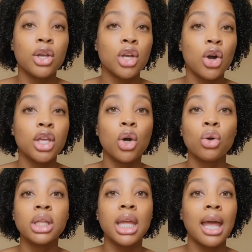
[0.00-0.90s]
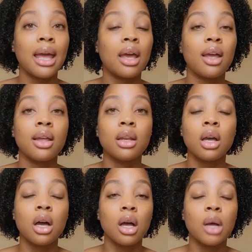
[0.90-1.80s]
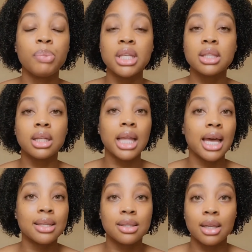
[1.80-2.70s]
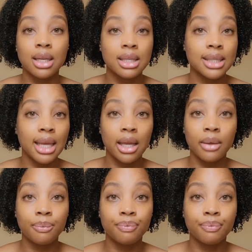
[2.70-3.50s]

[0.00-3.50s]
out, y'all. He only had a piece of glass stuck in his hand.